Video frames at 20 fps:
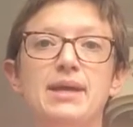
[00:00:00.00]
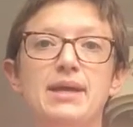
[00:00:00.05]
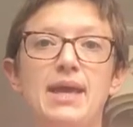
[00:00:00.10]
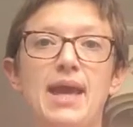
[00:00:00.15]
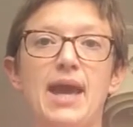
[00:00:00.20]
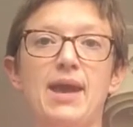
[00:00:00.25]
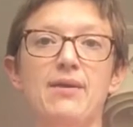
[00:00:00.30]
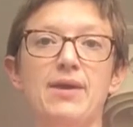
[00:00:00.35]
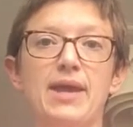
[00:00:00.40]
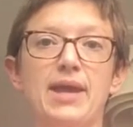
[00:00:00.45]

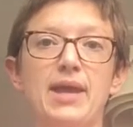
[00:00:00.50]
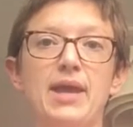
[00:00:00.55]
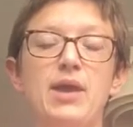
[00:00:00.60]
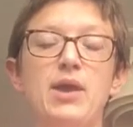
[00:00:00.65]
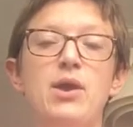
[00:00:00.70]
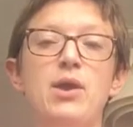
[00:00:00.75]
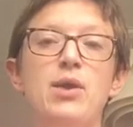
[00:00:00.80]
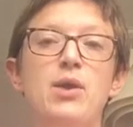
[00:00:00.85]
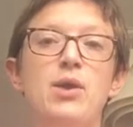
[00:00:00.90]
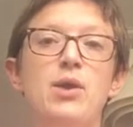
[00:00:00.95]
carry
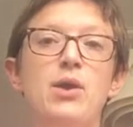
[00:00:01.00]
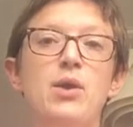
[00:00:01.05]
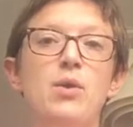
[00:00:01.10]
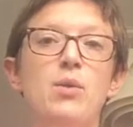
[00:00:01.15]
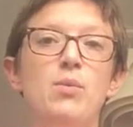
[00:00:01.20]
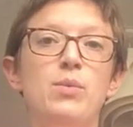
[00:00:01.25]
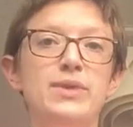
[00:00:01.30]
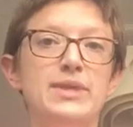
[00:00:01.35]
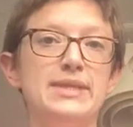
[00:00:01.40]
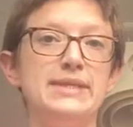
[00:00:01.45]

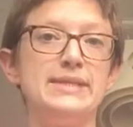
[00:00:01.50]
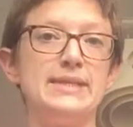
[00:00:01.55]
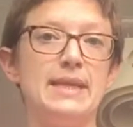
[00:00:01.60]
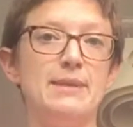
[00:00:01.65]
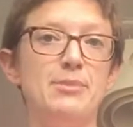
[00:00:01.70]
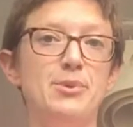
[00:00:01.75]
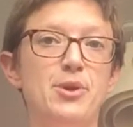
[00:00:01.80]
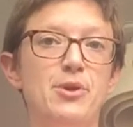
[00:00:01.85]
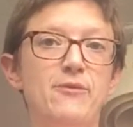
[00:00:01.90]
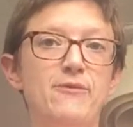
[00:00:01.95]
with a
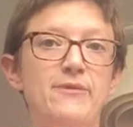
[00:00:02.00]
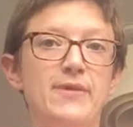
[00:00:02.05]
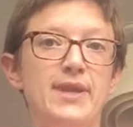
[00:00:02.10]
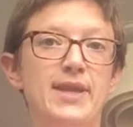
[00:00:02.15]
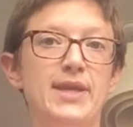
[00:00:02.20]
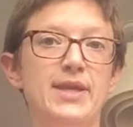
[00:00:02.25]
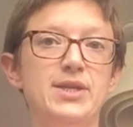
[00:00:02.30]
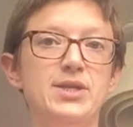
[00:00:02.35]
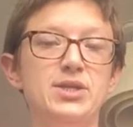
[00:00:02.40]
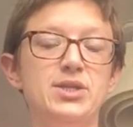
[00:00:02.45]
Slipknot
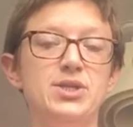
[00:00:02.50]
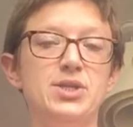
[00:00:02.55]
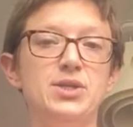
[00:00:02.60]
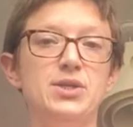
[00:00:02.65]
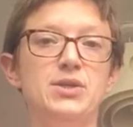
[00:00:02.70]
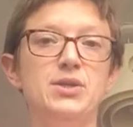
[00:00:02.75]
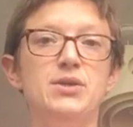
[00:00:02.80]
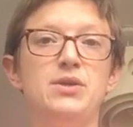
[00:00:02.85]
finish.